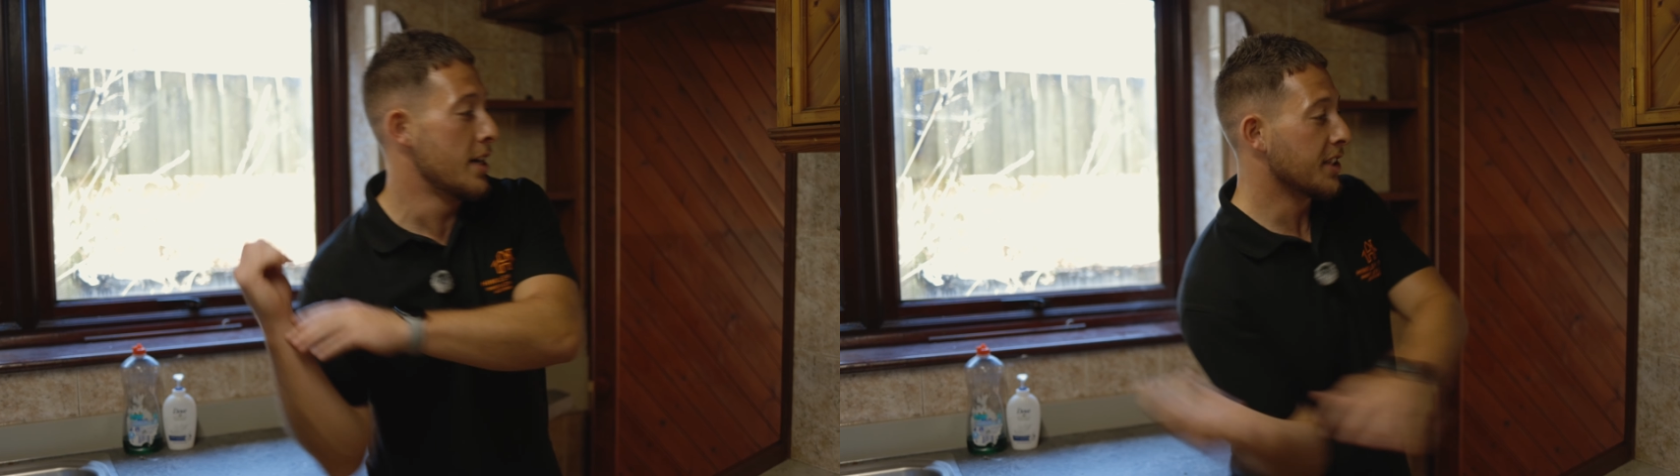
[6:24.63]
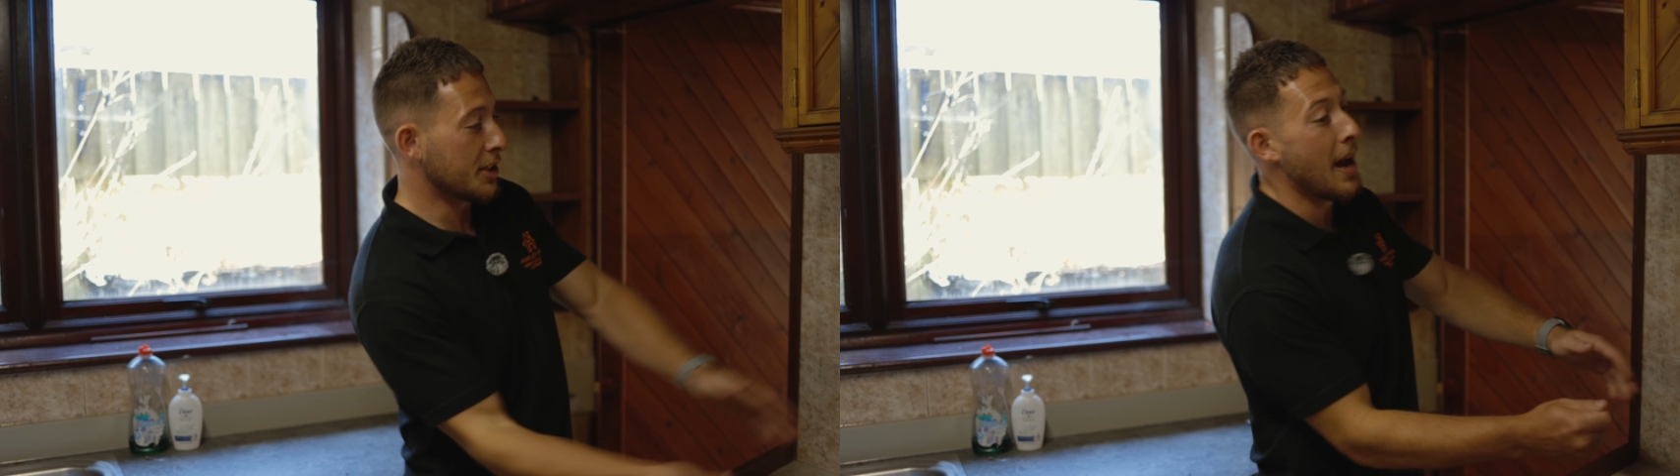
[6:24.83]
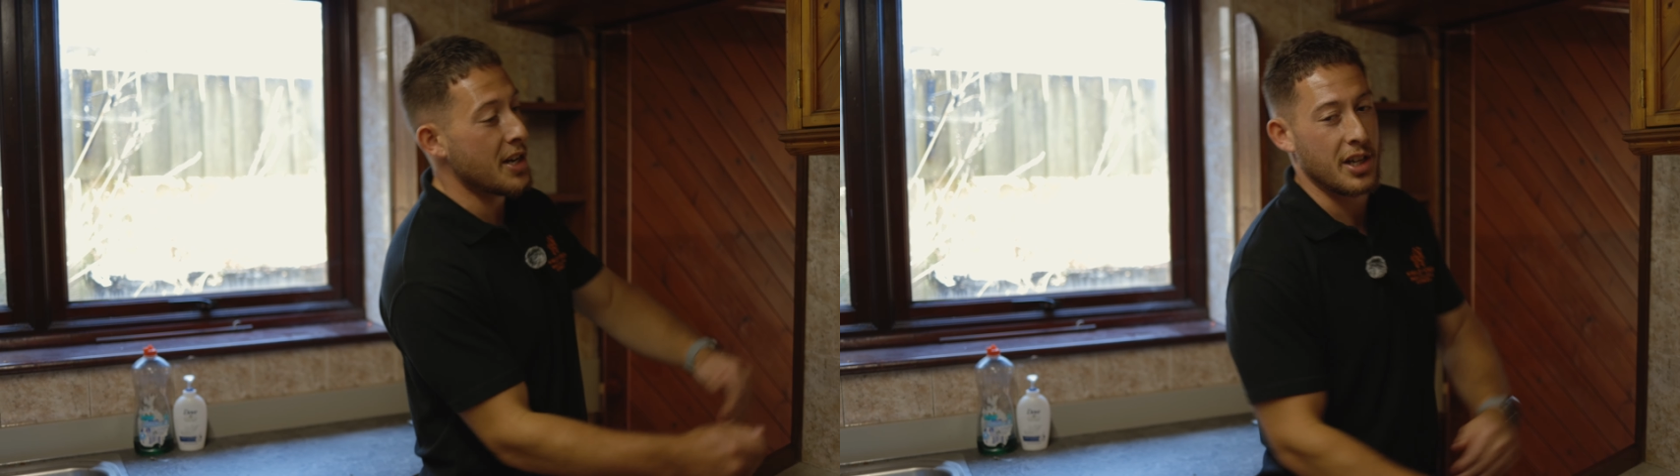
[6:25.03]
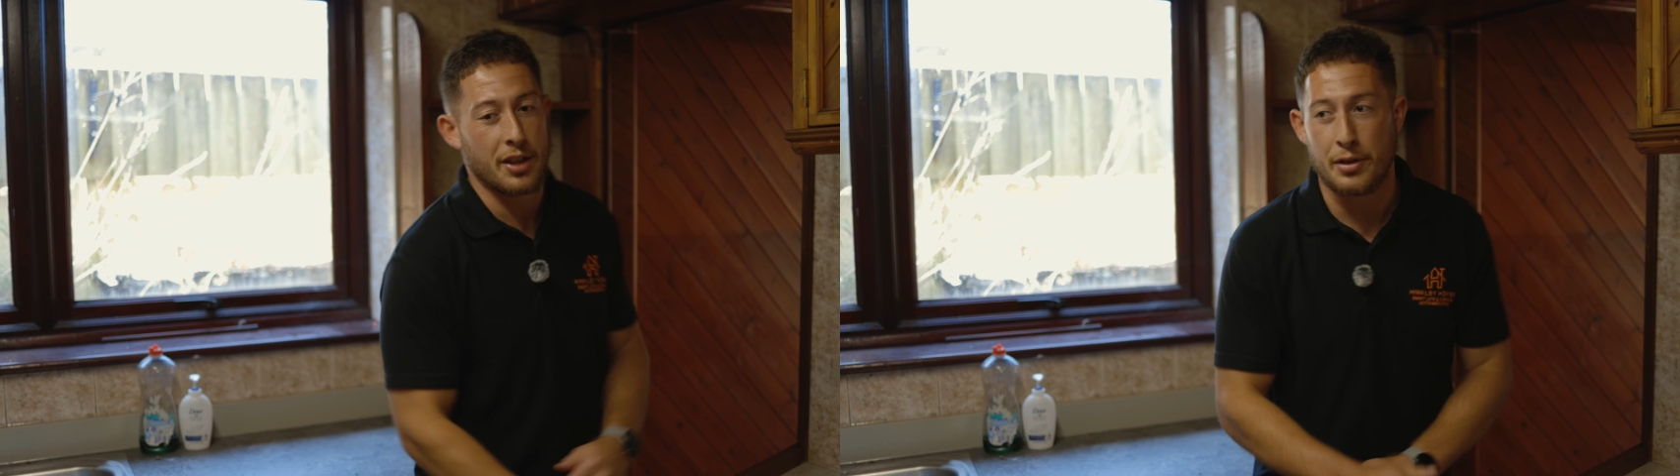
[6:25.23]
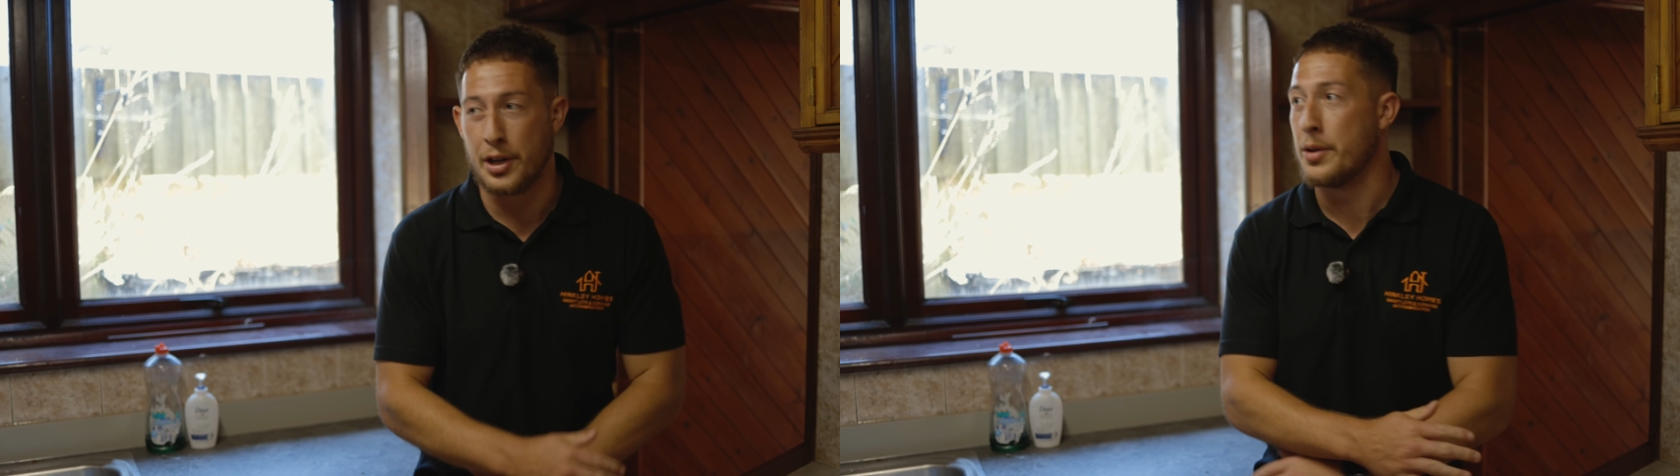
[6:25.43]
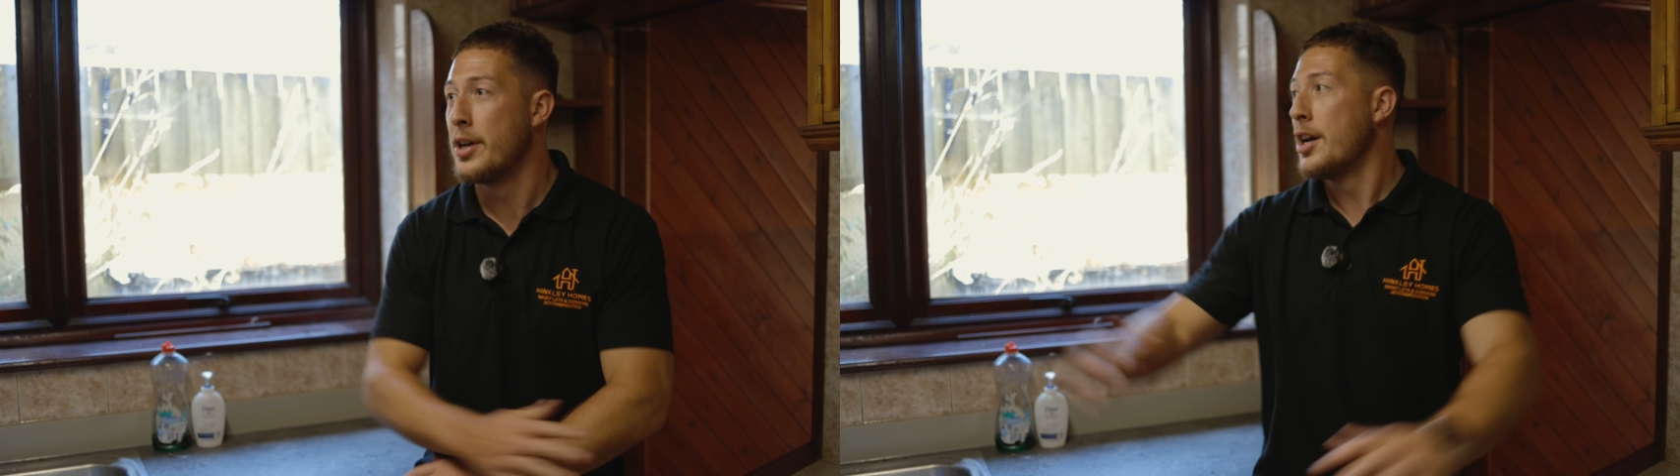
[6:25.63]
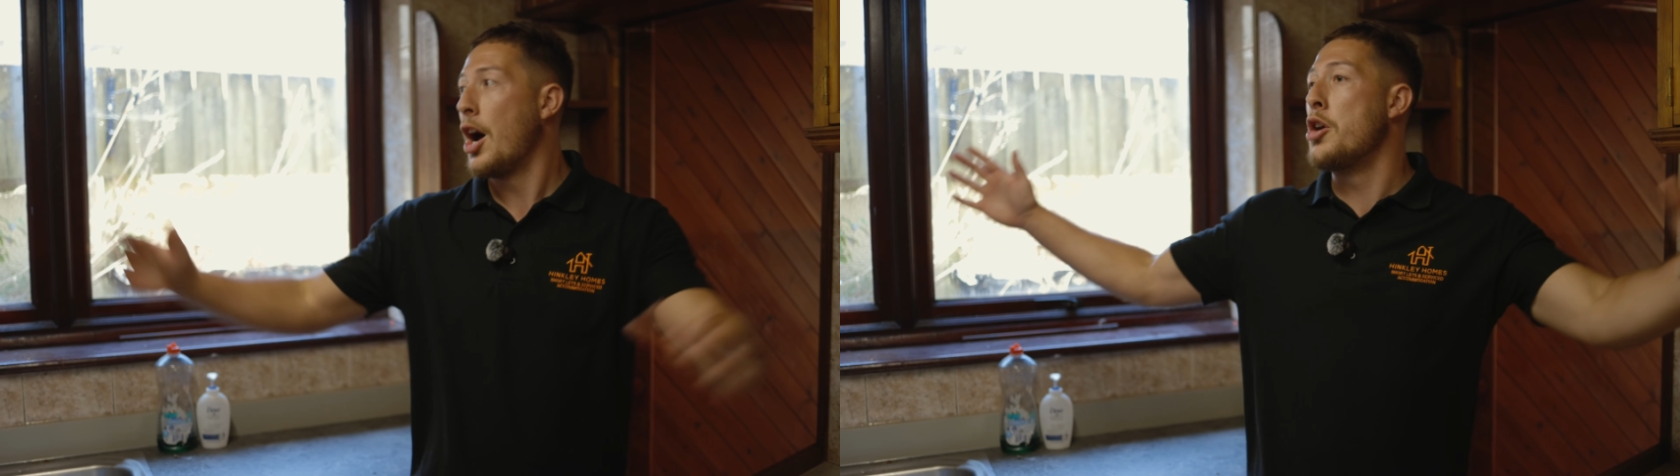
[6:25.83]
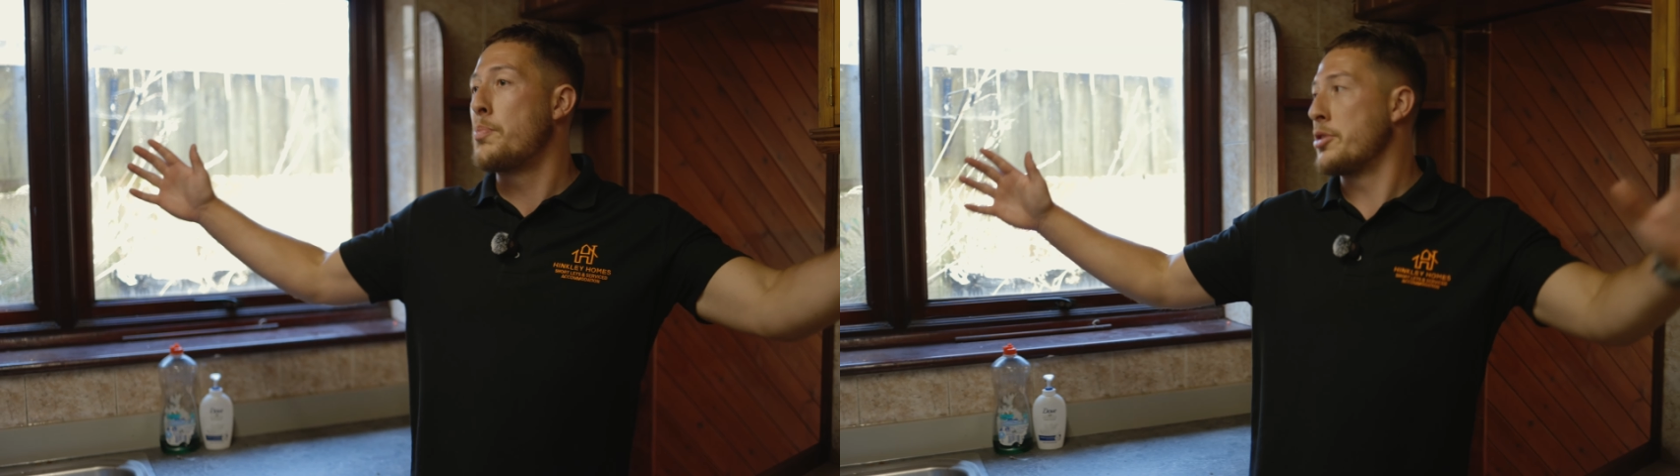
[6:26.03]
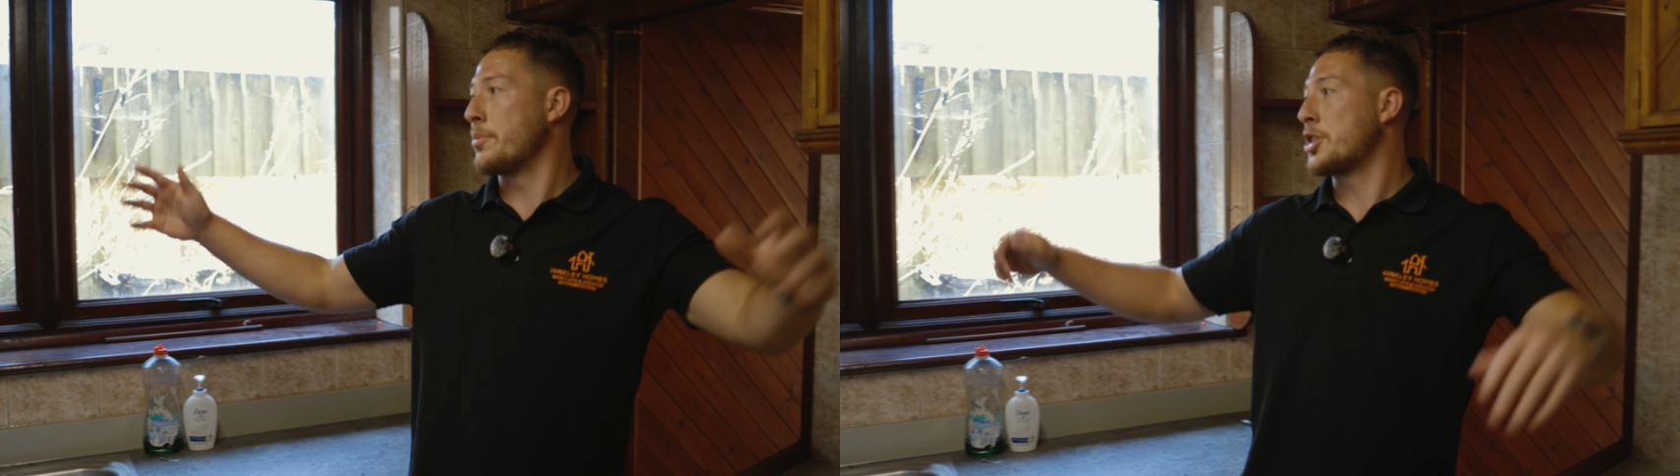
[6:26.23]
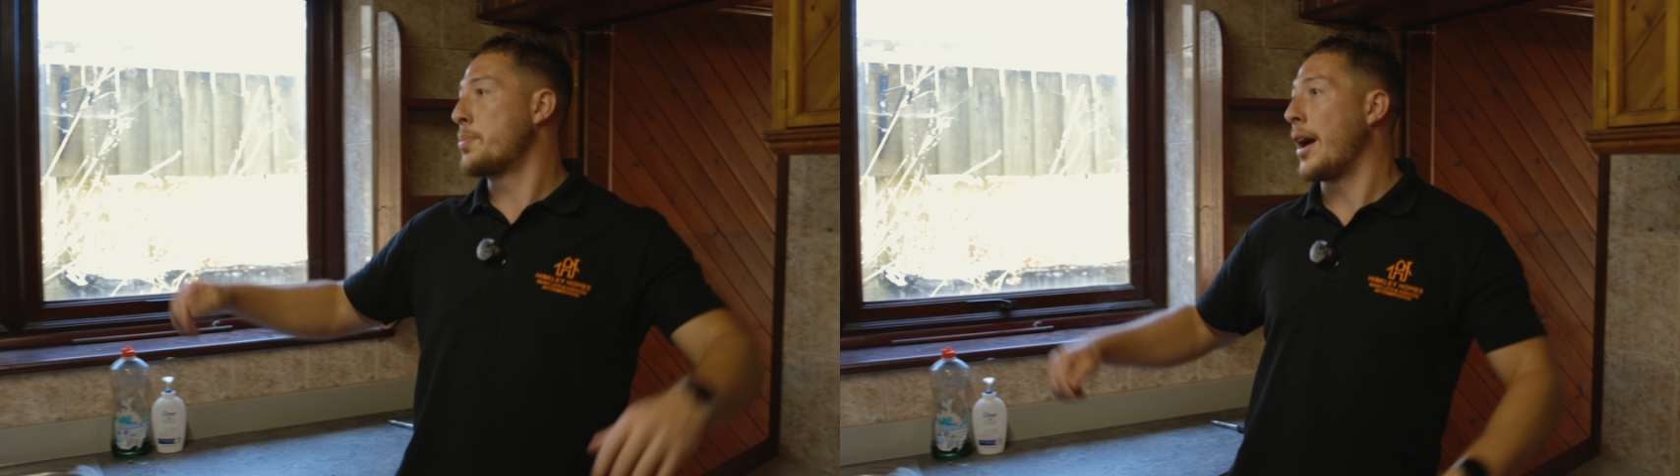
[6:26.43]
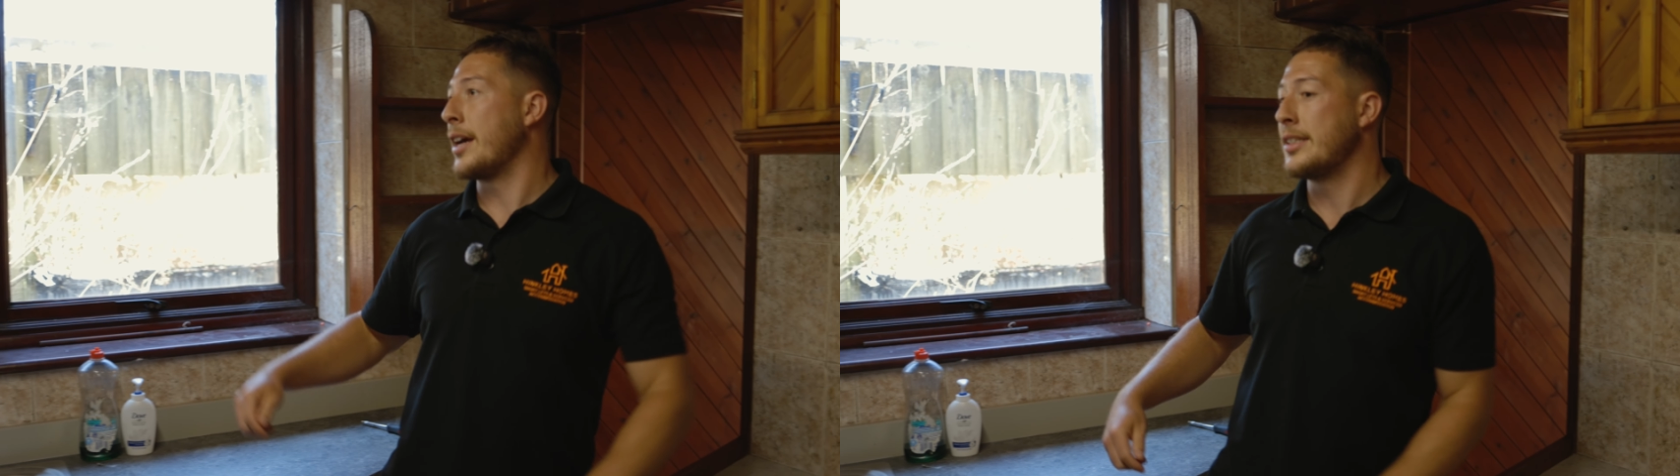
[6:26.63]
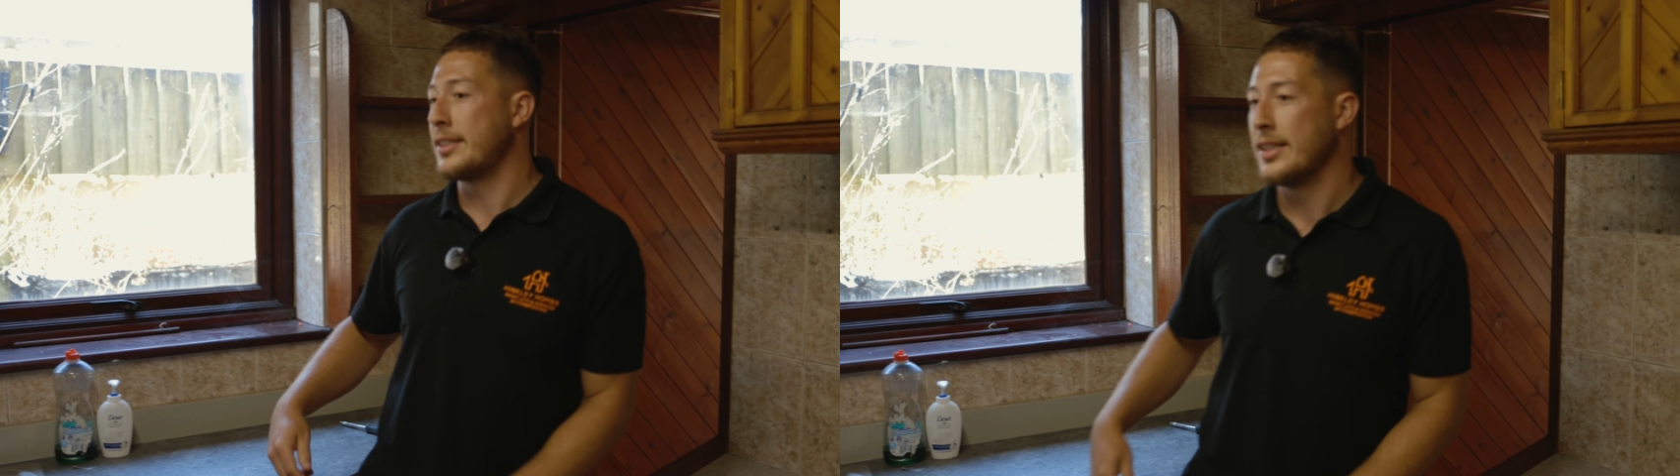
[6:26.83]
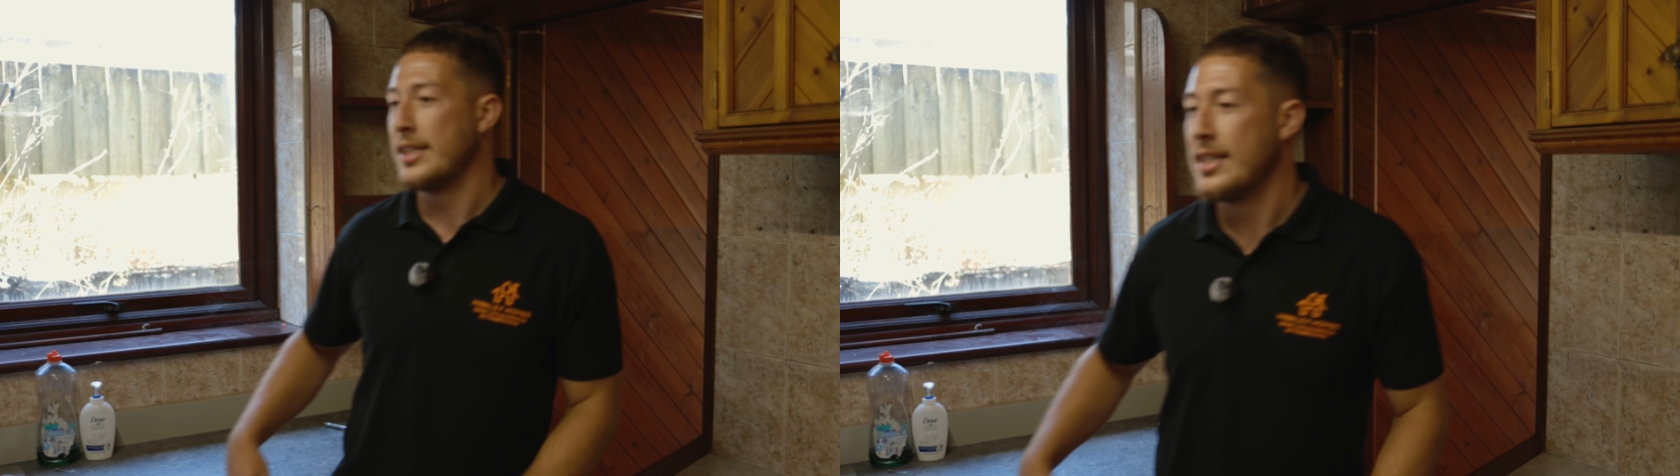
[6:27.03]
Smash it through, open up the space,